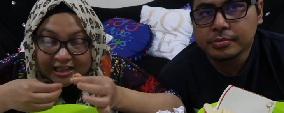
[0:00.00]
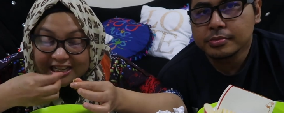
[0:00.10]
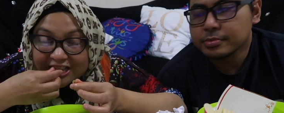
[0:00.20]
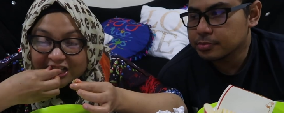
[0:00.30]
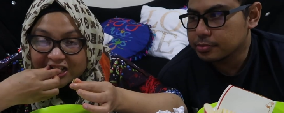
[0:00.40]

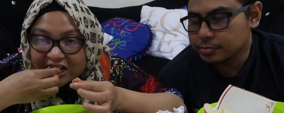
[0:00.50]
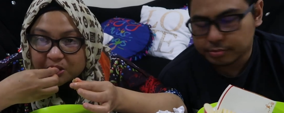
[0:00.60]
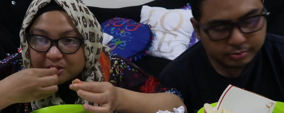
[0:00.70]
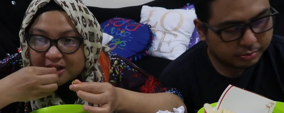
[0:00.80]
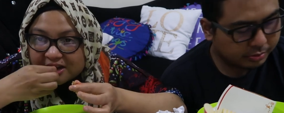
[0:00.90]
Speaker 1: I like
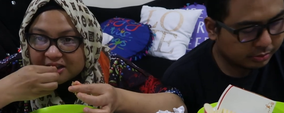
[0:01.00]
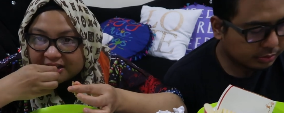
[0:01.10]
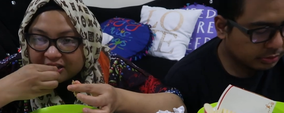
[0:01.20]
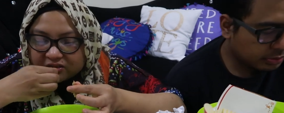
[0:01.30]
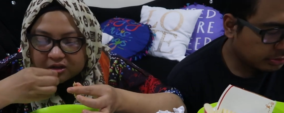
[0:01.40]
games that are
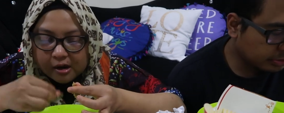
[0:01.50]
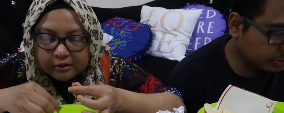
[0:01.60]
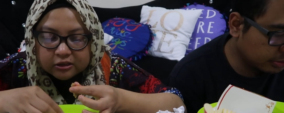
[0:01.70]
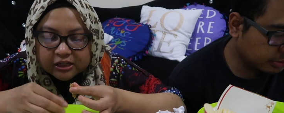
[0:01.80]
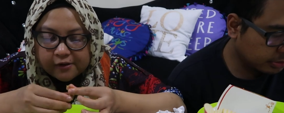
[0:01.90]
like
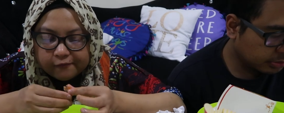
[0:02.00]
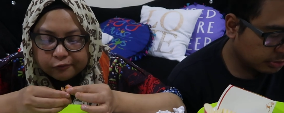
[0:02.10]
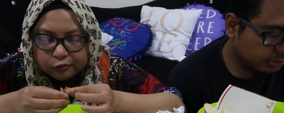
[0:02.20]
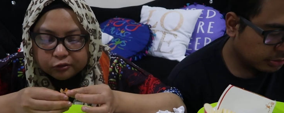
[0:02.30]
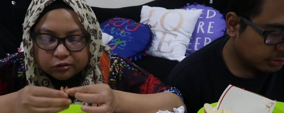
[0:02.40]

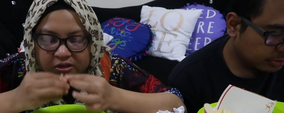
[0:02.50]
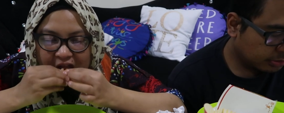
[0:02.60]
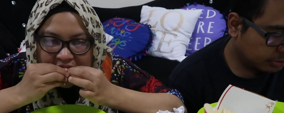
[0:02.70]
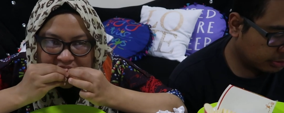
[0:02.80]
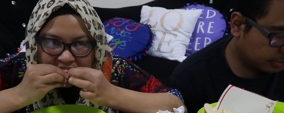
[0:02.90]
colourful.
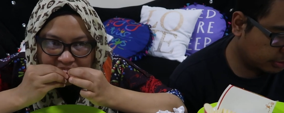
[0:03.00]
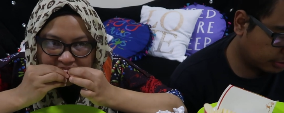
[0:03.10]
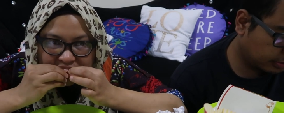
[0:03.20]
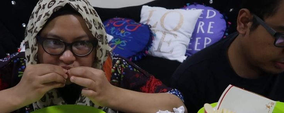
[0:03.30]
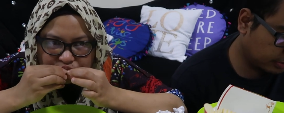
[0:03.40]

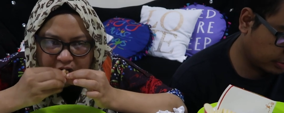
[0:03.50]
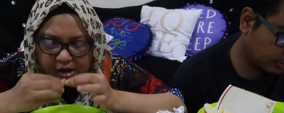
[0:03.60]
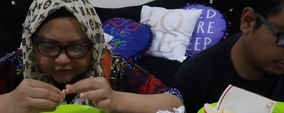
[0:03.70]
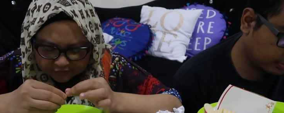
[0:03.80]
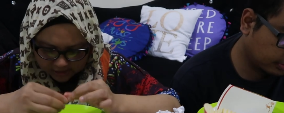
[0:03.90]

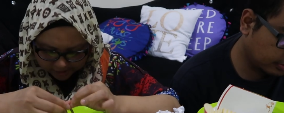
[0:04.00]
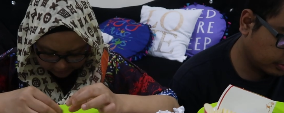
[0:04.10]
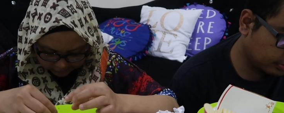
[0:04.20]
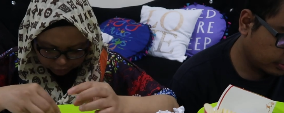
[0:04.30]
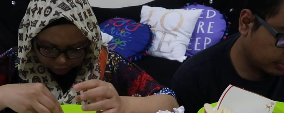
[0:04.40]
Even like